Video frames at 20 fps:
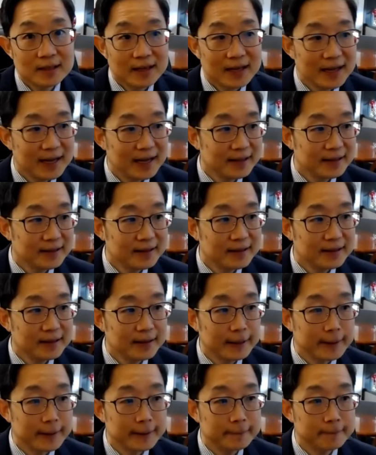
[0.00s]
And
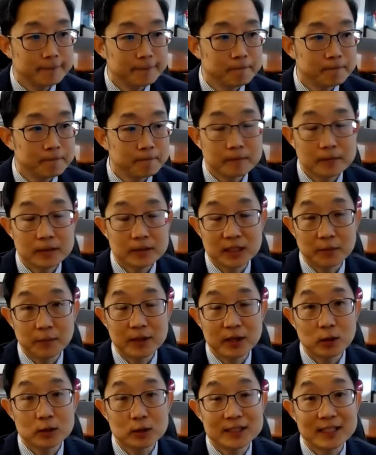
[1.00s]
um, some
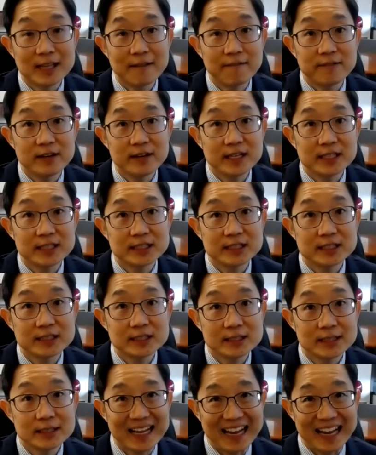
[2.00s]
of those definitions
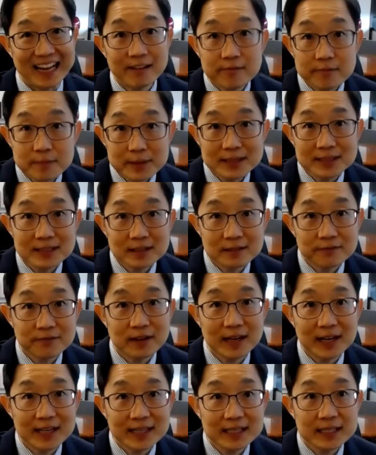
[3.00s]
have been
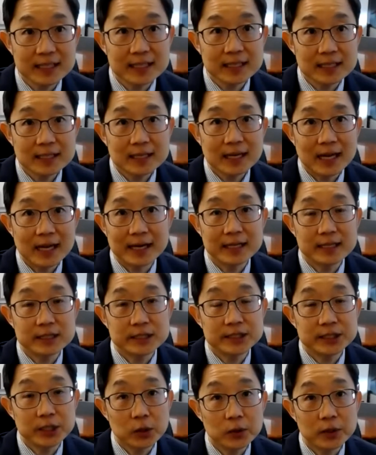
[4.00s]
defined. I didn't
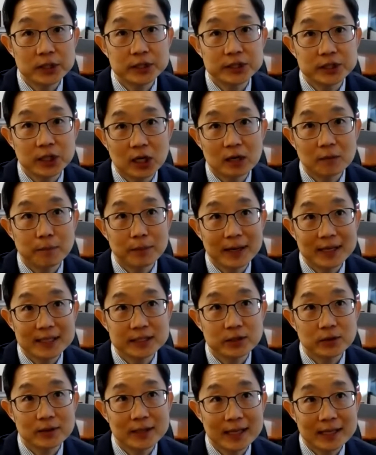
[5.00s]
show the chart, but I
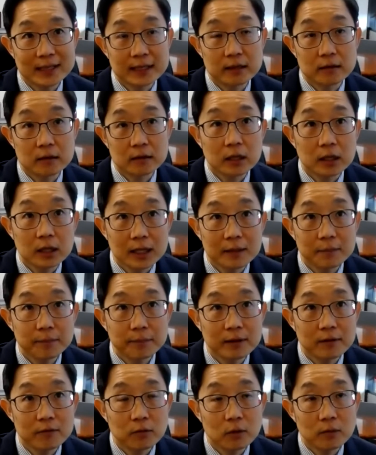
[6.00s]
showed that little clip
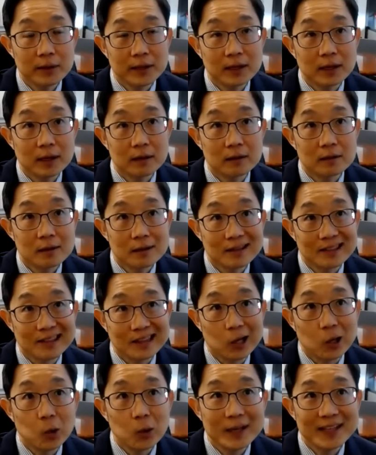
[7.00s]
of what we call
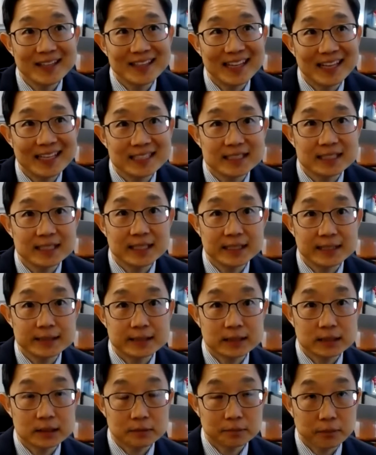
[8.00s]
low intensity
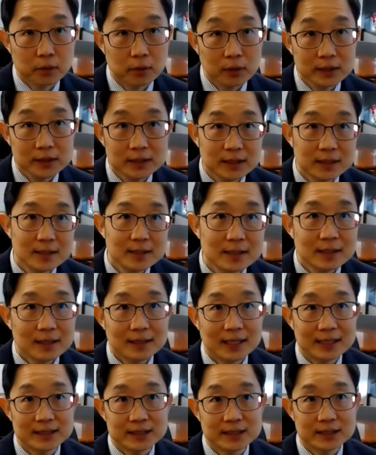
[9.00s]
sport
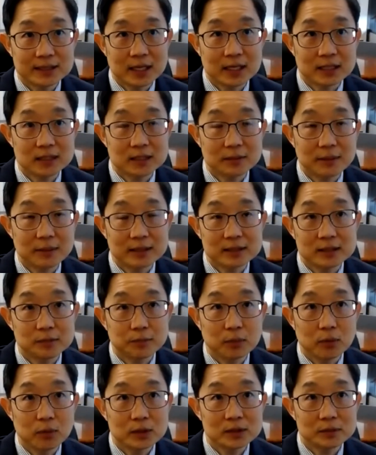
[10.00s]
that just talks about
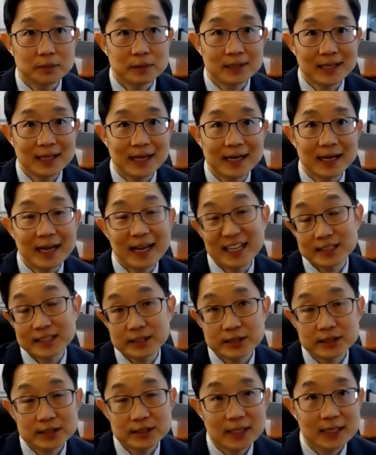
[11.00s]
sports, but not
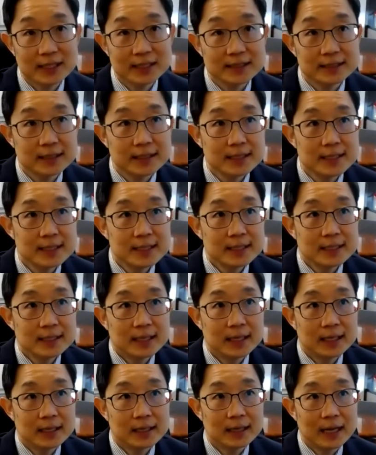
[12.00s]
exercise.
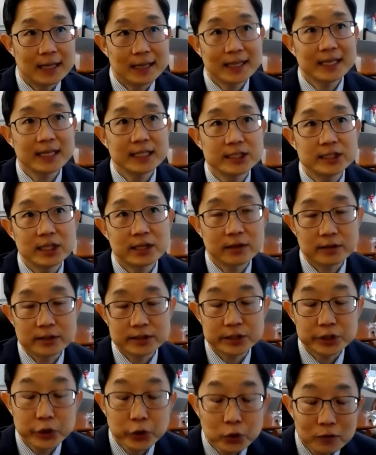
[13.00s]
Uh, I think in general,
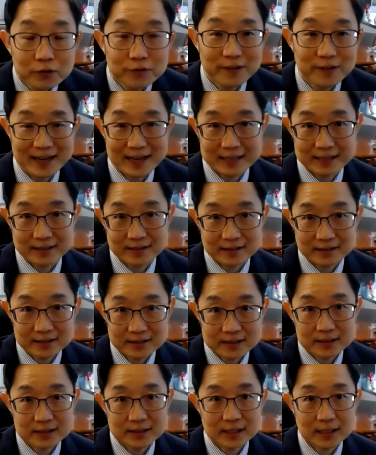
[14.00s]
there's two
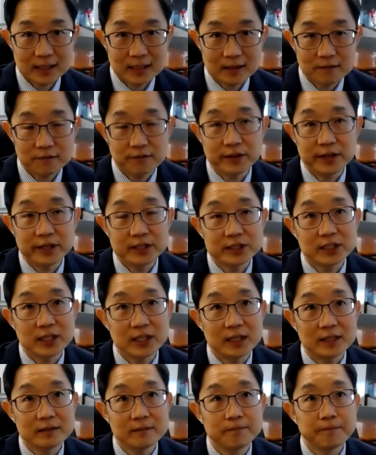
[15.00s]
factors uh, for your
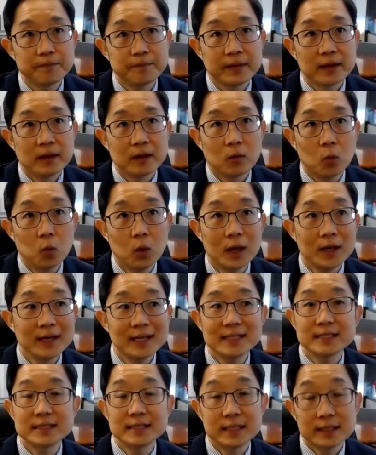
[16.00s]
son. One
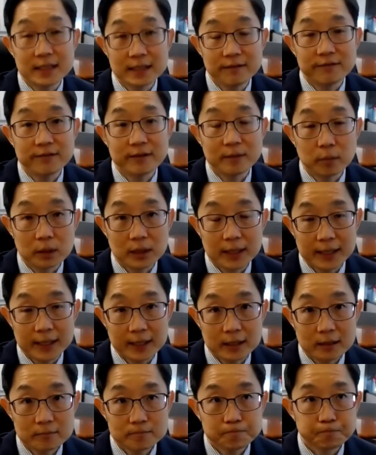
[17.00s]
is the
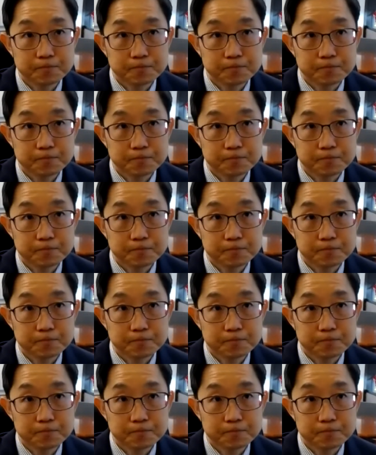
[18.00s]
defibrillator.